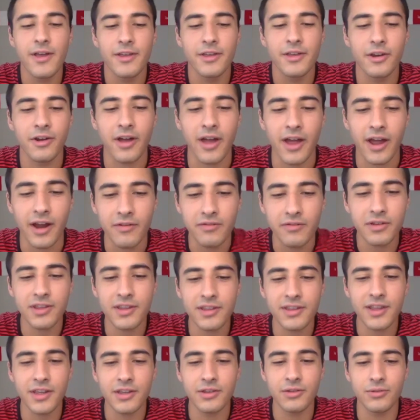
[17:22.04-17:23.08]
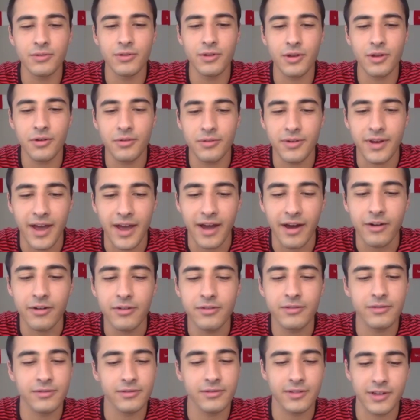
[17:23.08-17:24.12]
you know, everything that you know
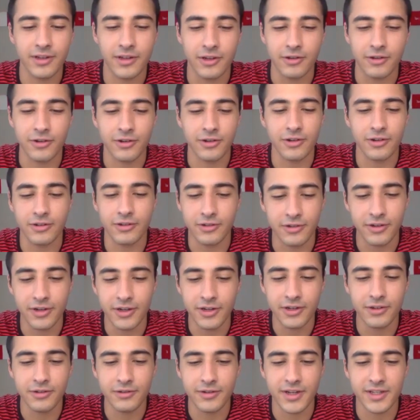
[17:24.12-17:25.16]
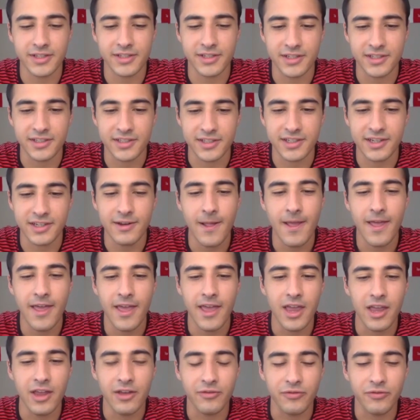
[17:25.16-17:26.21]
now that you're, you're in your residency,
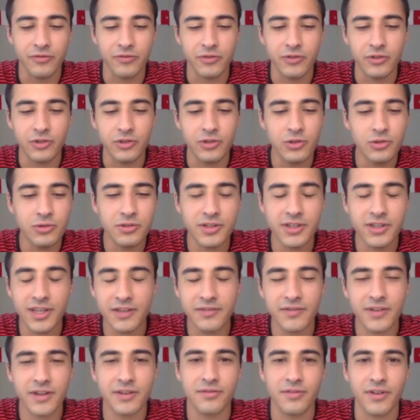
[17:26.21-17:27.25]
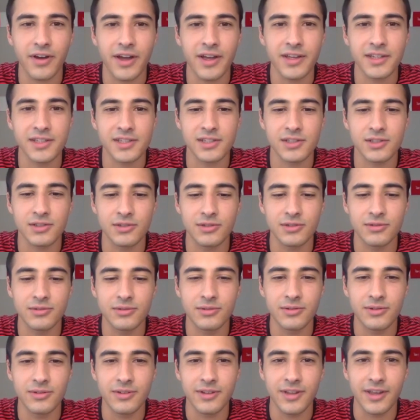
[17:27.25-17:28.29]
if you could give advice
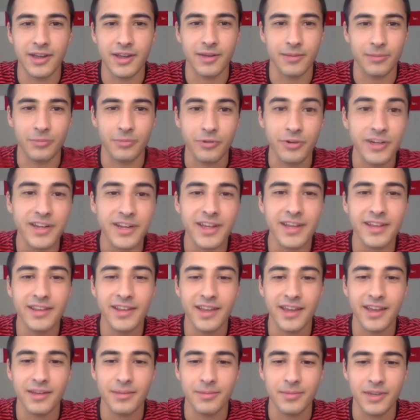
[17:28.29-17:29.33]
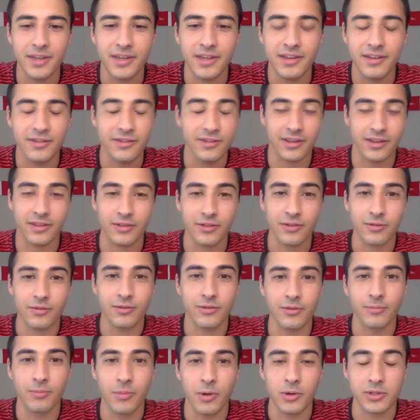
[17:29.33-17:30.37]
to like a pre-dent like me, or like
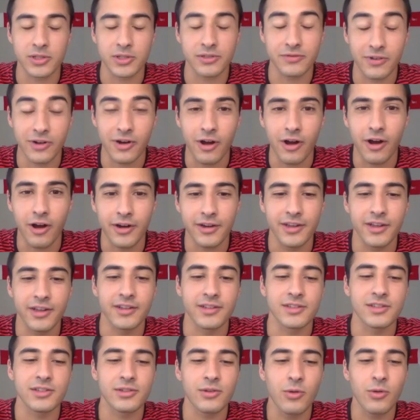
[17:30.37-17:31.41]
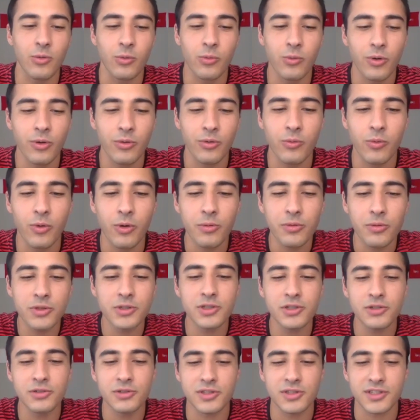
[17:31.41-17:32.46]
most of our audience, what what would
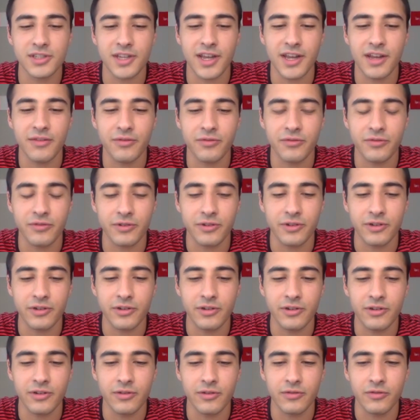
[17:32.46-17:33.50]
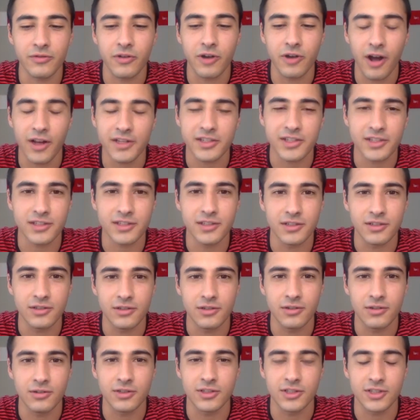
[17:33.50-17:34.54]
you say for for us to
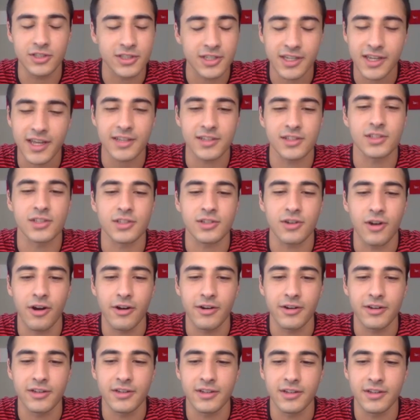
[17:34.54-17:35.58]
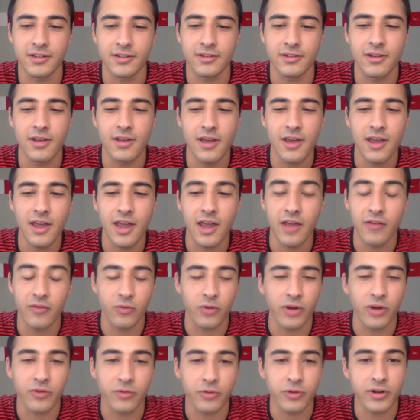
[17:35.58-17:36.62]
do just to get started, and if
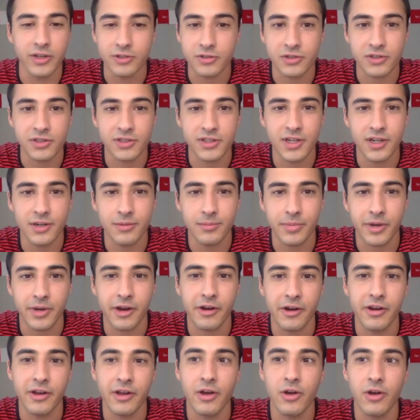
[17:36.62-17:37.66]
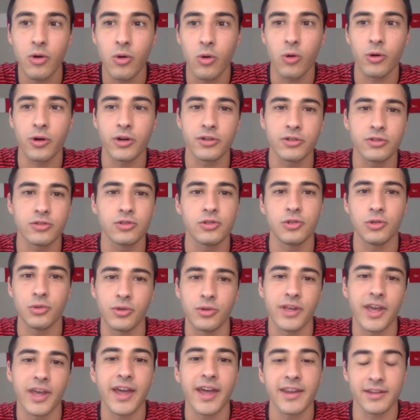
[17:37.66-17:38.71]
we're, if we're interested in perio, or to
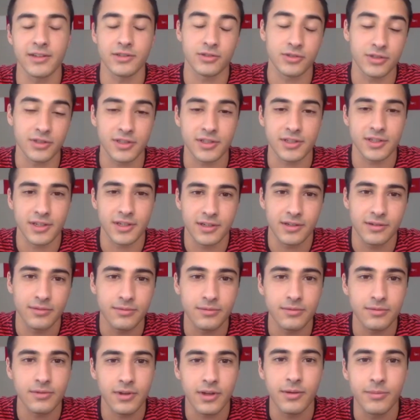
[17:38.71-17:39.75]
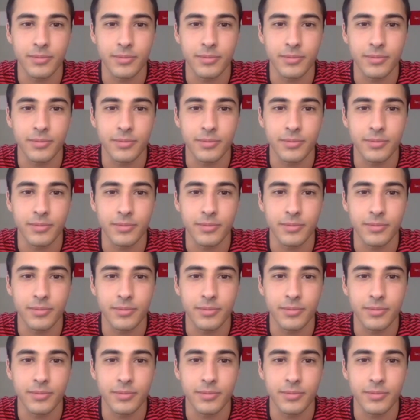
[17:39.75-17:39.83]
get interested in, in